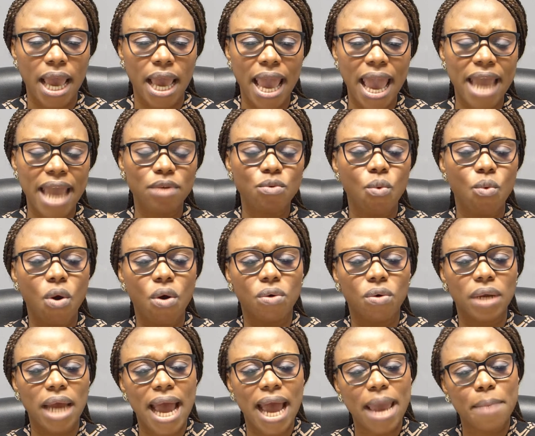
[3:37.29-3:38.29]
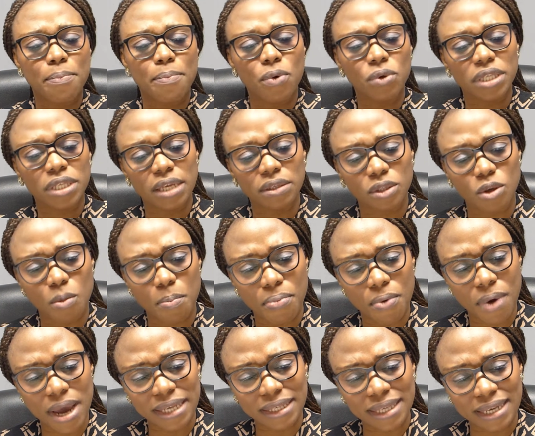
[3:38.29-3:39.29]
And one, I put on some
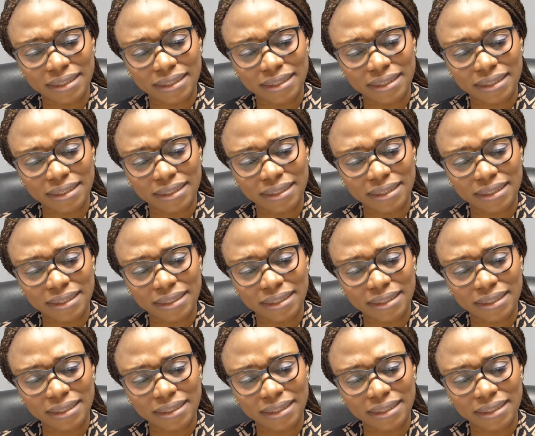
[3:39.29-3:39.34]
points.